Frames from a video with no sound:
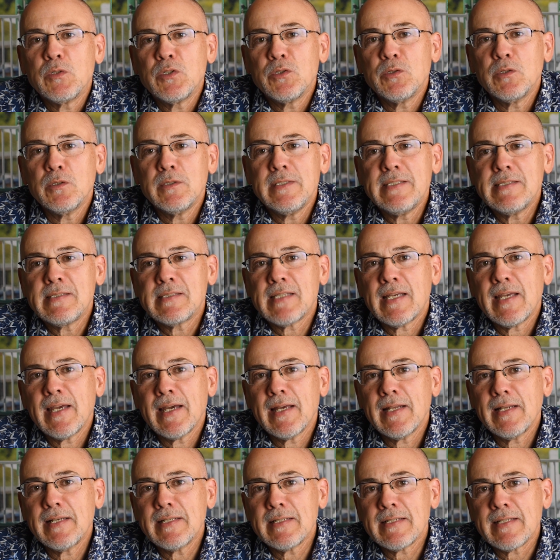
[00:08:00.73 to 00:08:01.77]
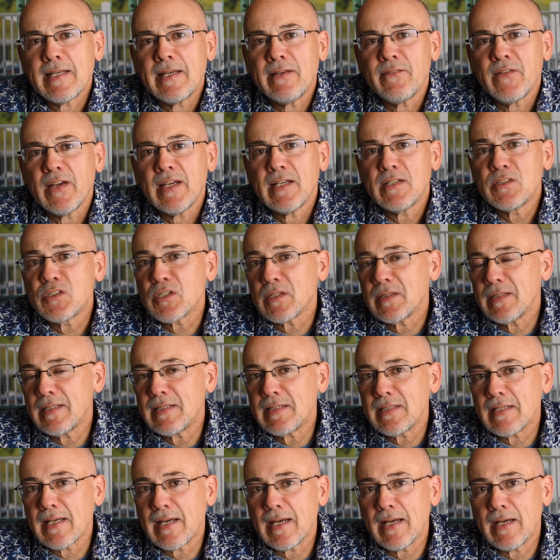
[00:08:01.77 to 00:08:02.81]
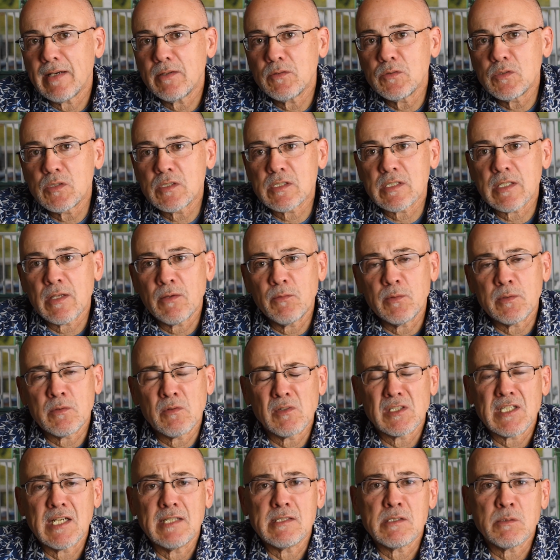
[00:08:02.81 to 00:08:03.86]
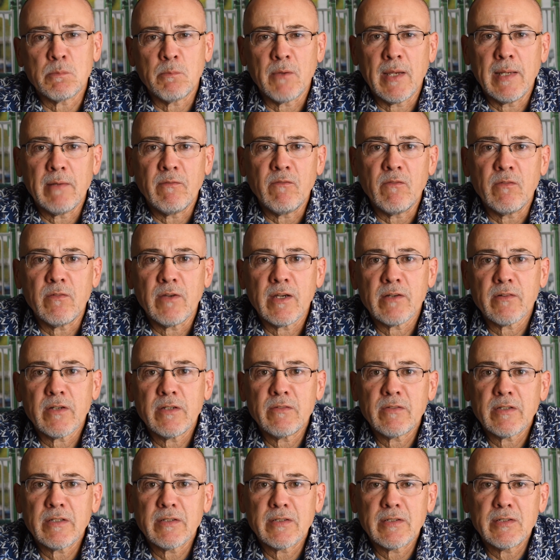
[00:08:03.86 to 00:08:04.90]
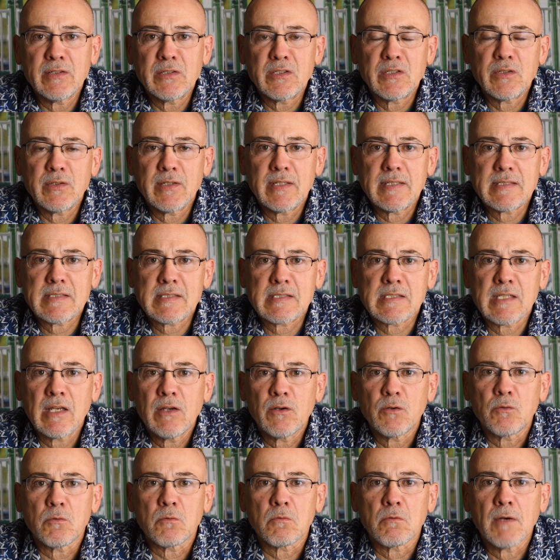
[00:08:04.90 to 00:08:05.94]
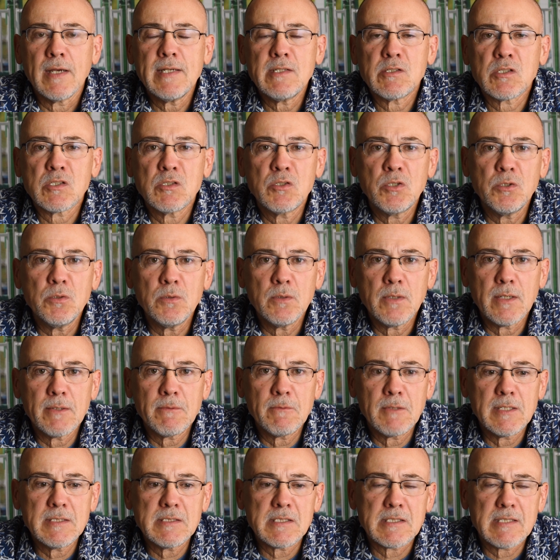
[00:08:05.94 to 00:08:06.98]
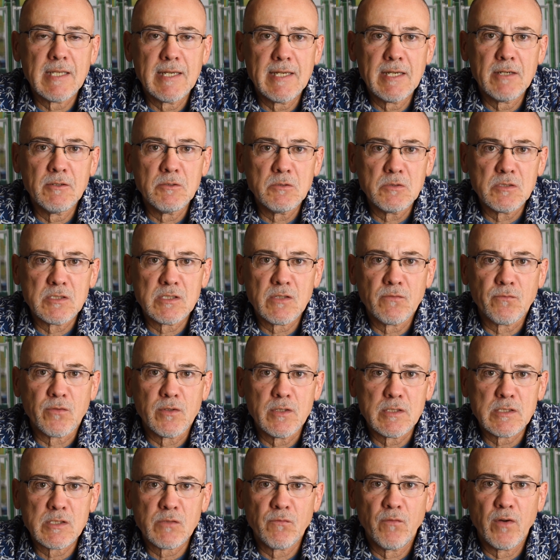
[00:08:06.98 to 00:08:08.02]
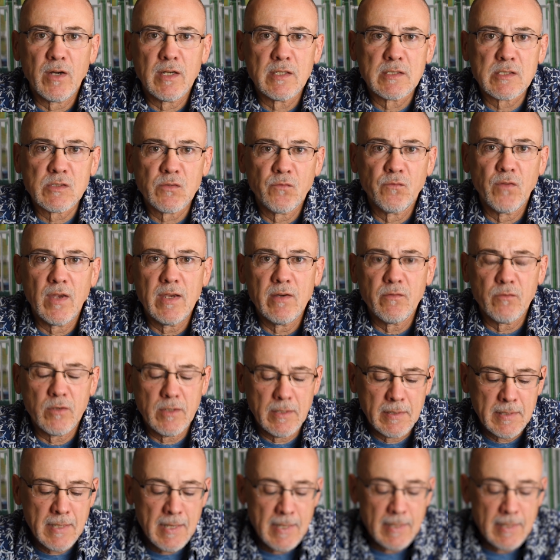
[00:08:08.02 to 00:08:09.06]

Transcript: to Louisiana, to Evangeline Downs, which has been very, very good to us. Race 2 on Wednesday holds the first false favorite,